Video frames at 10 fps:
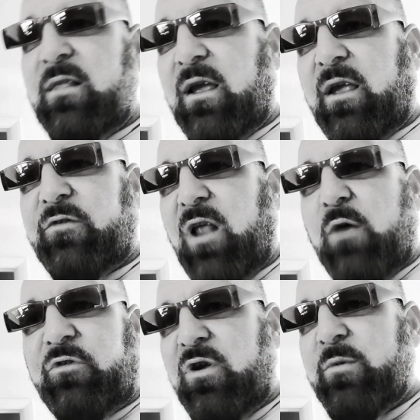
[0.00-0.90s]
like I said, I
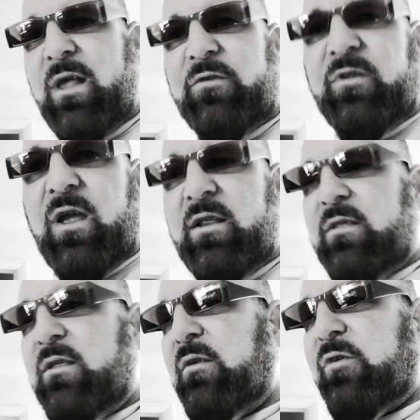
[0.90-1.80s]
was streaming last night,
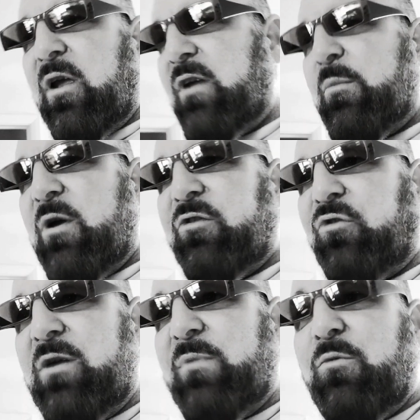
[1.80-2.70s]
and the second time I
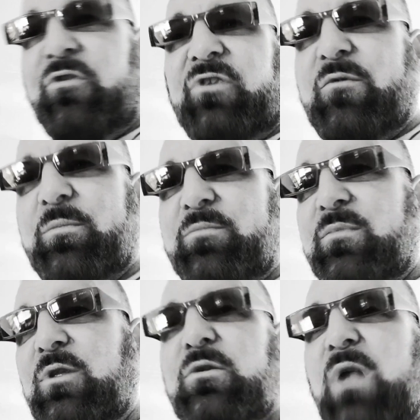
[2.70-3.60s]
streamed, I wasn't even,